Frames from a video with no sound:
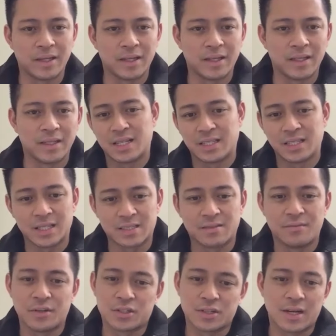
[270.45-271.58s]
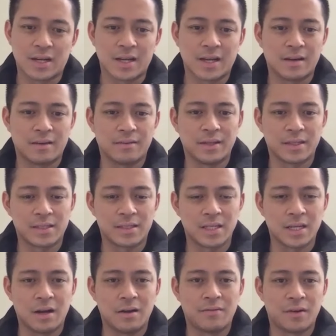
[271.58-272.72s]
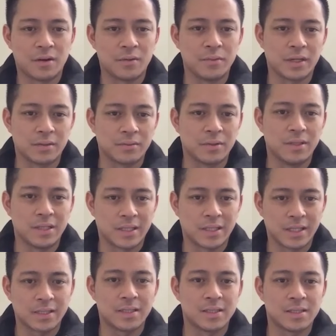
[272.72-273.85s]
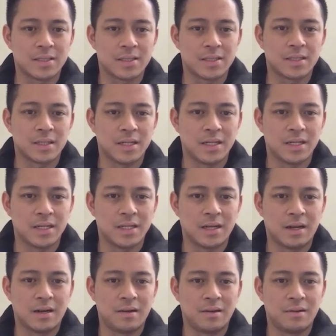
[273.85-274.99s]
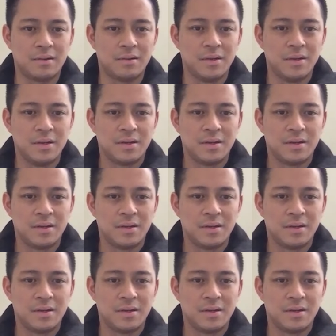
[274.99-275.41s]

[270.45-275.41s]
And I think that's the vision I have, like seeing how far we can really take this and how